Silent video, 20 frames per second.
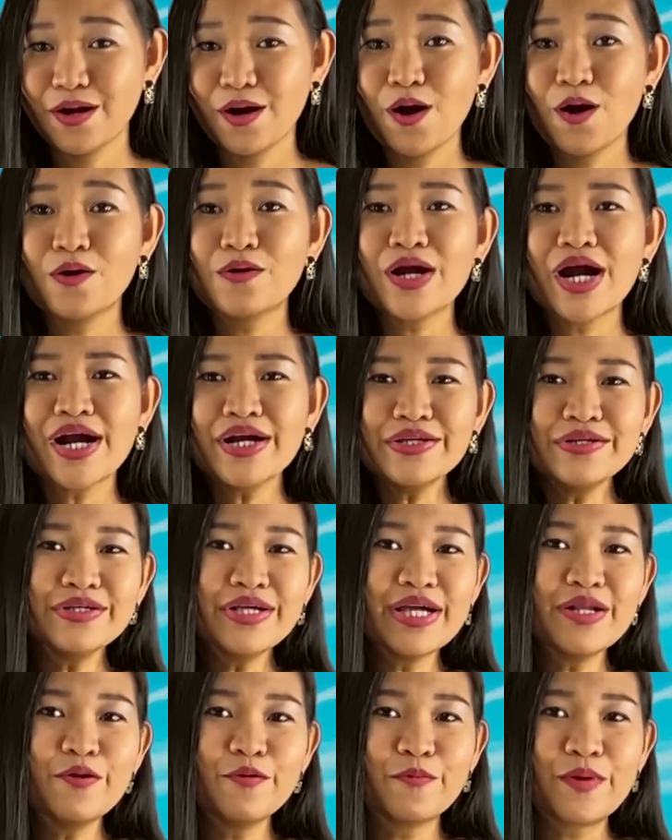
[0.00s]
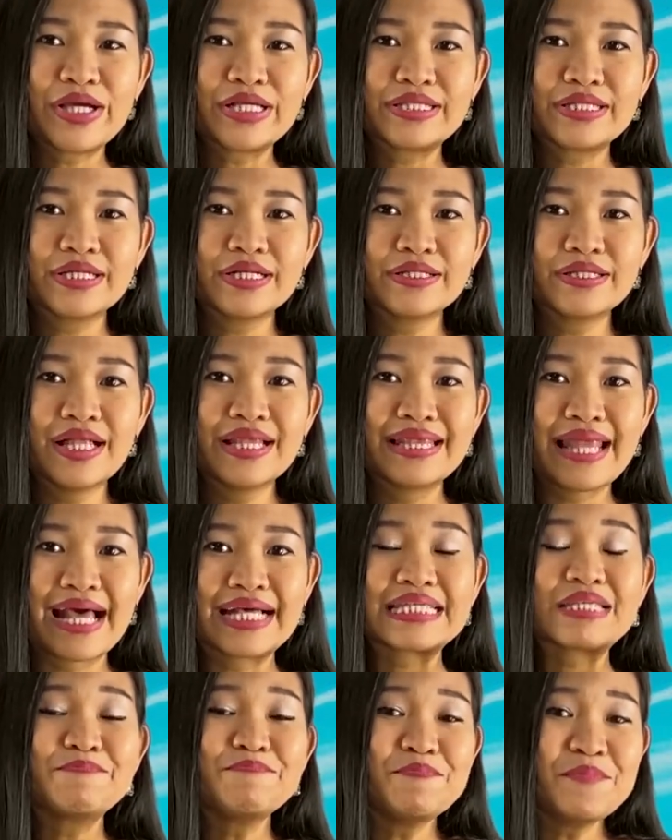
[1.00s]
Or are you gonna wait till the
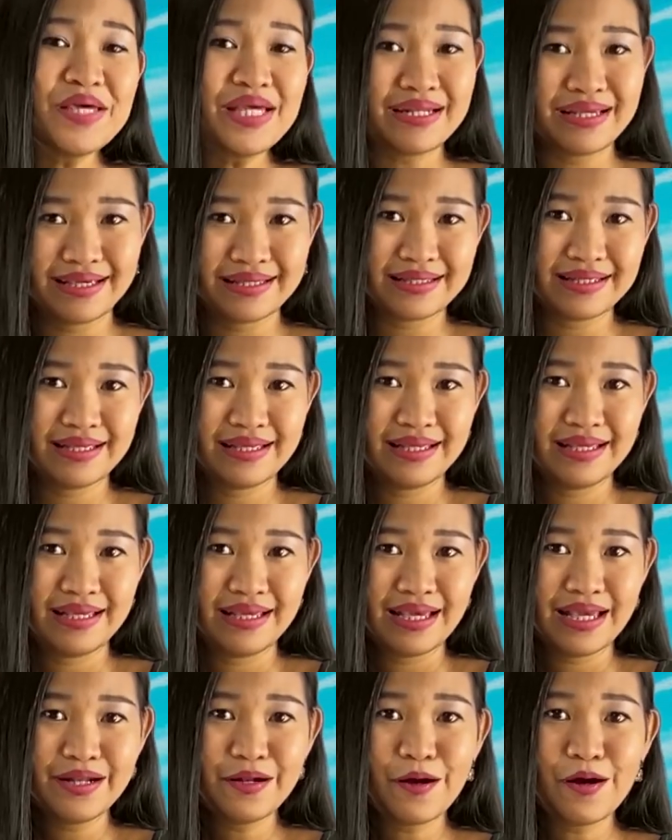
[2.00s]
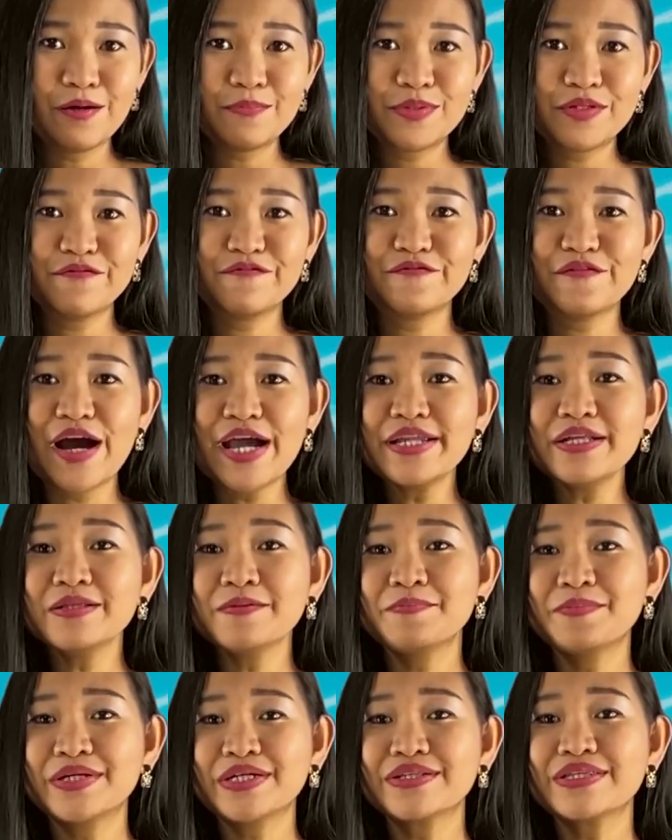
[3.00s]
last minute and hope to finally
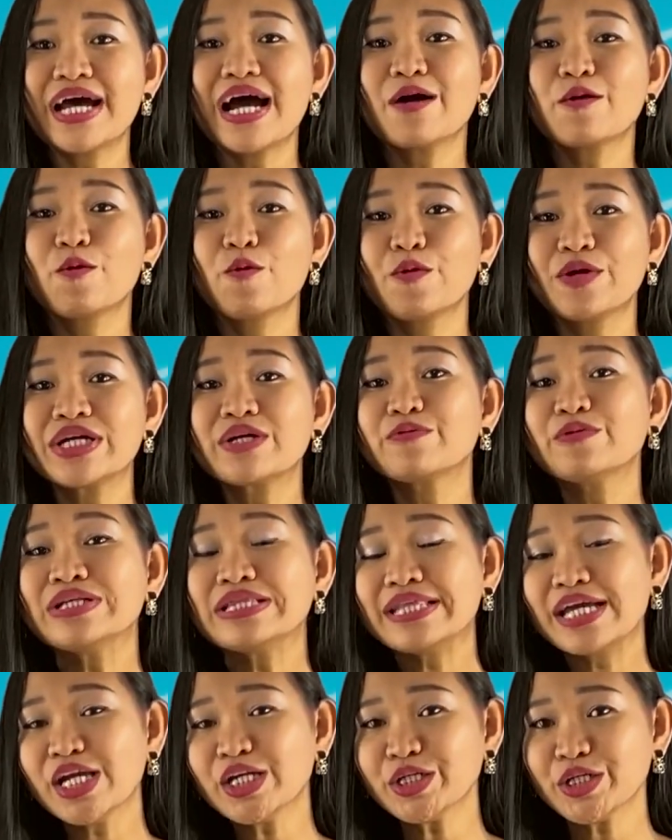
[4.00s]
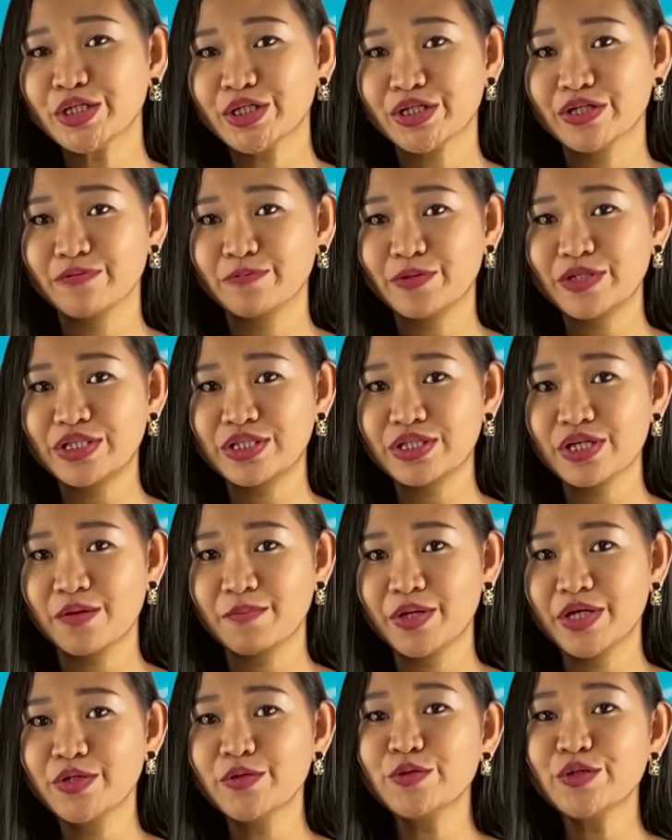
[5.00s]
build a quick relationship with
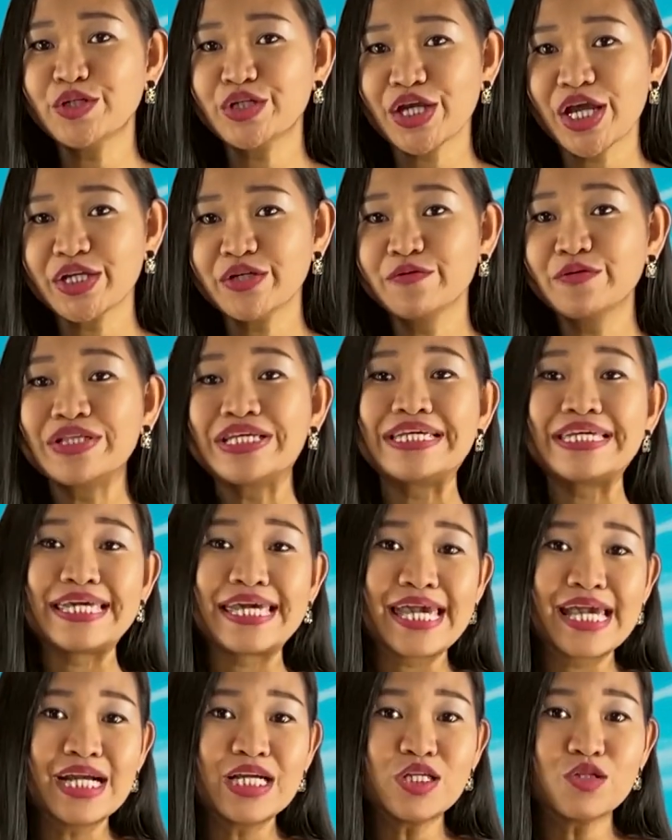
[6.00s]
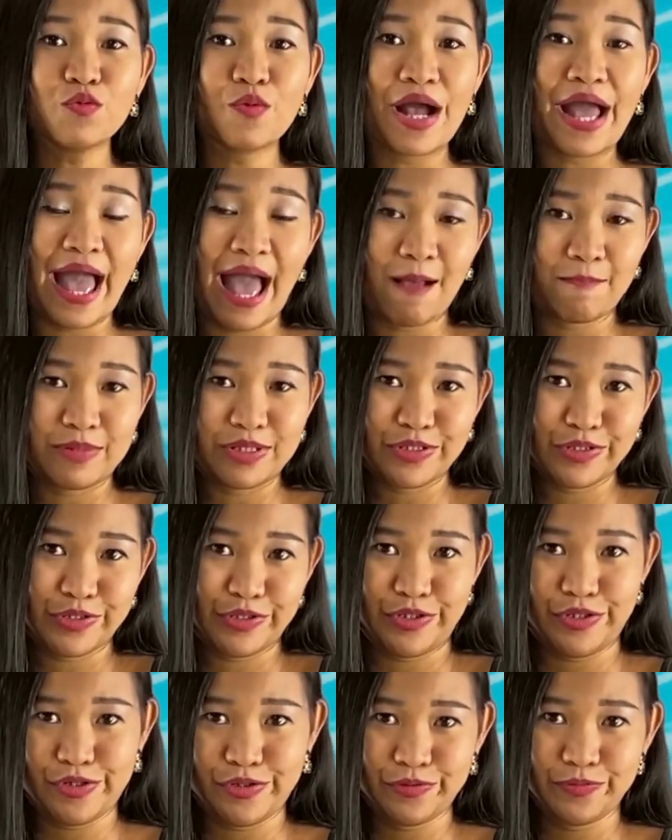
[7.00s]
someone who genuinely cares what happens
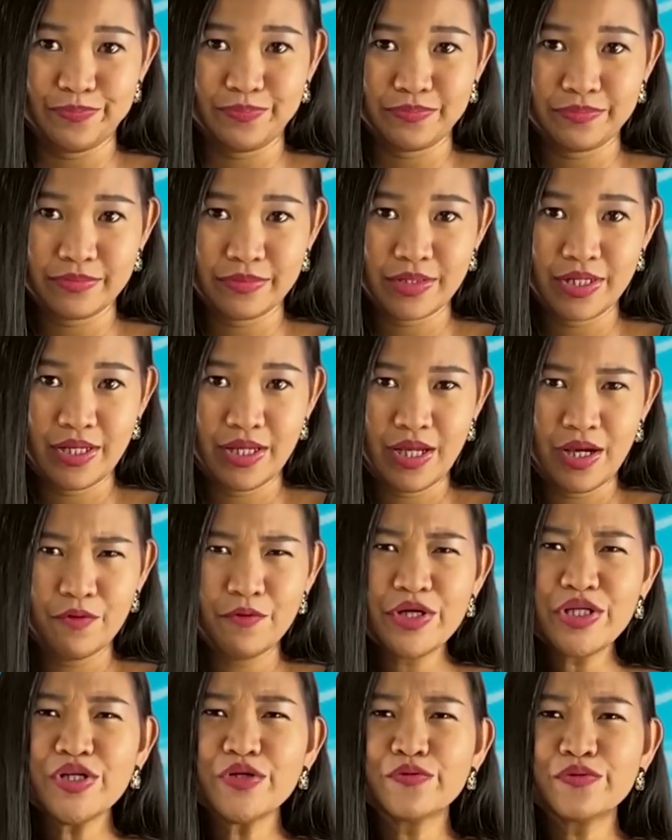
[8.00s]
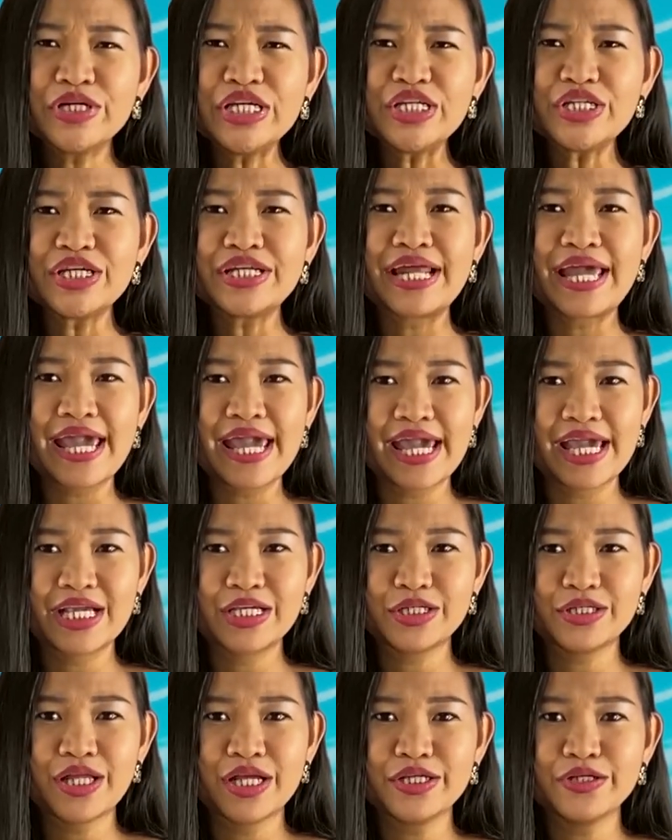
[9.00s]
to you when you reach an
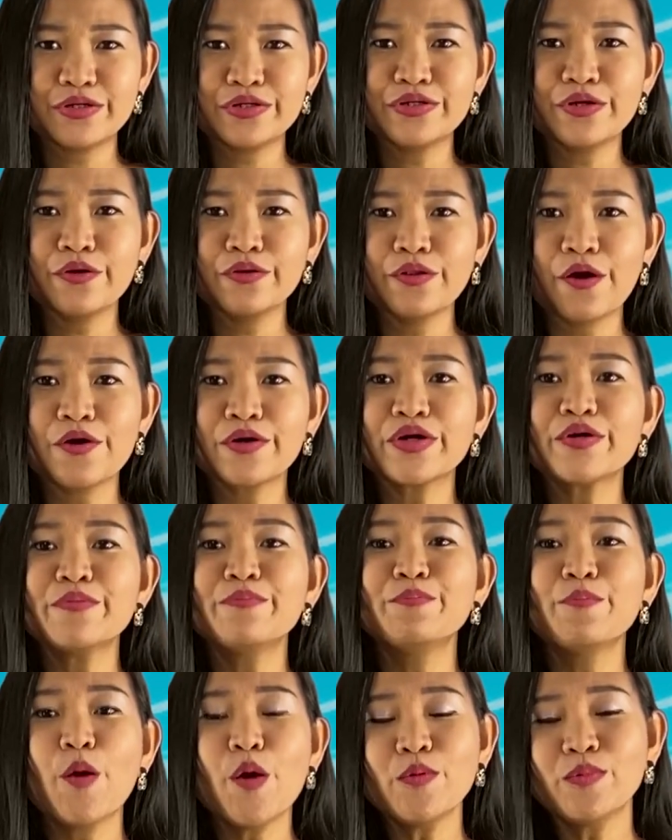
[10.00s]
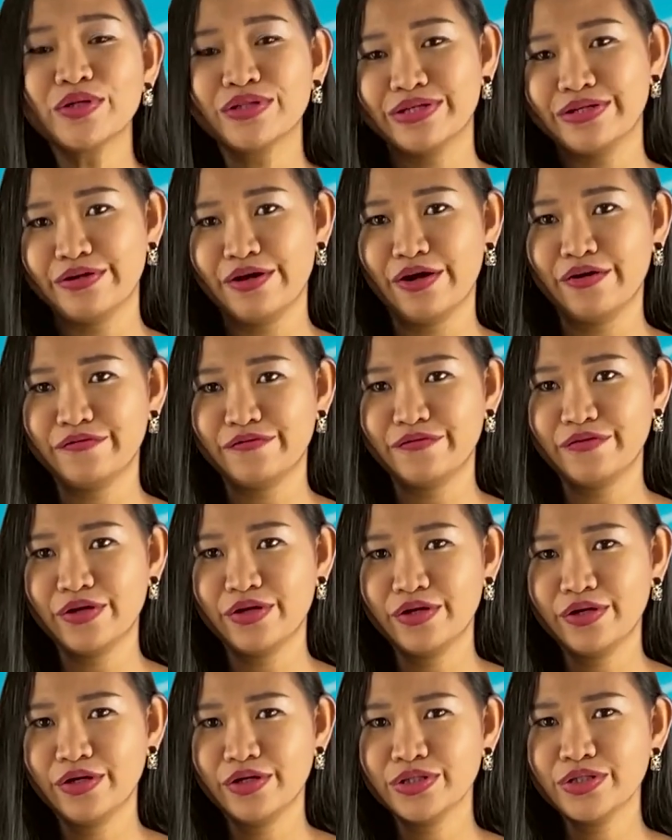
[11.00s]
age that you're no longer mobile enough
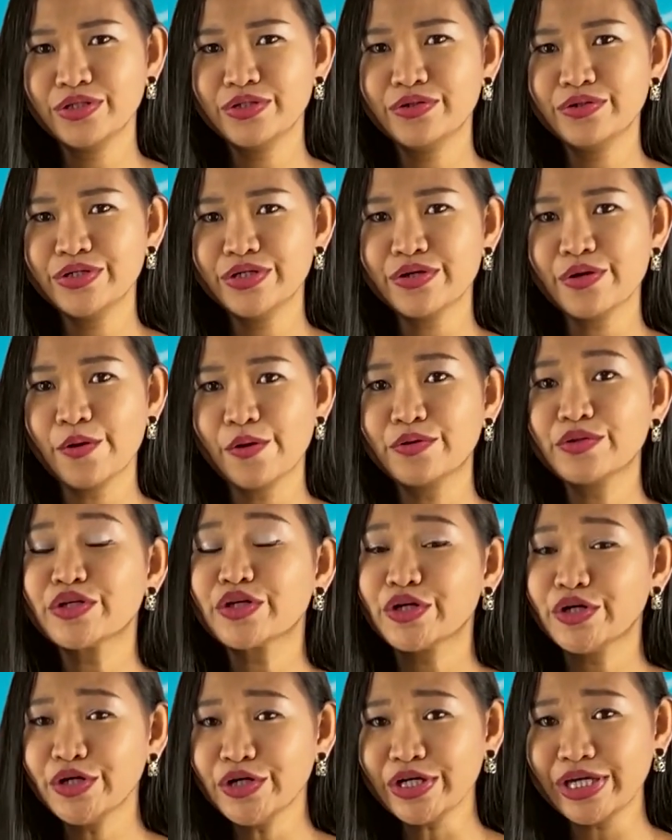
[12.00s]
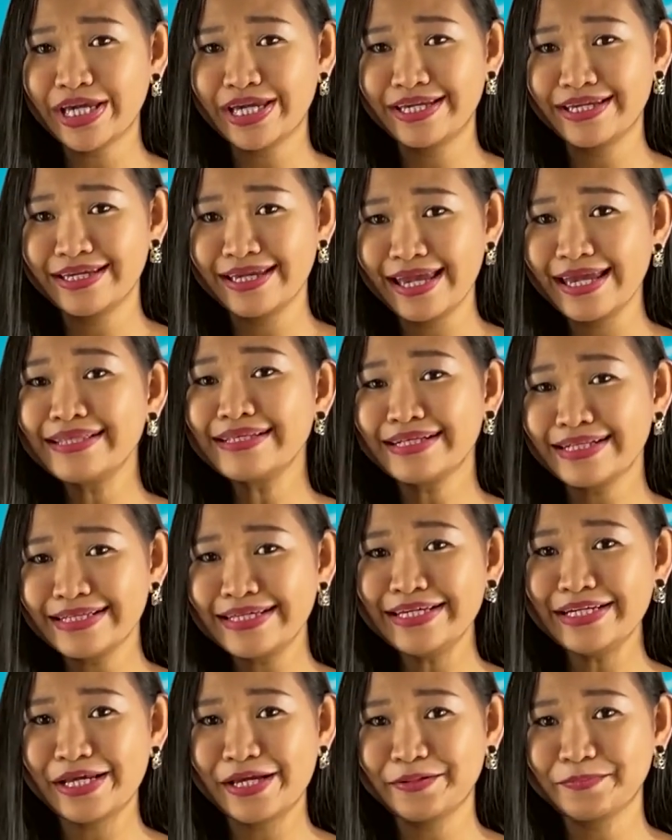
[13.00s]
to do your own cooking and
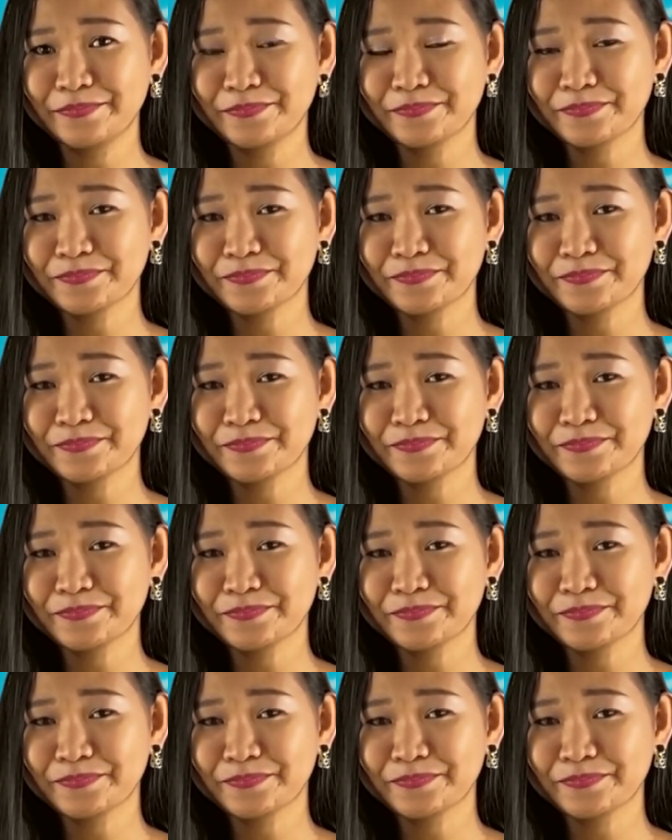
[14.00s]
cleaning?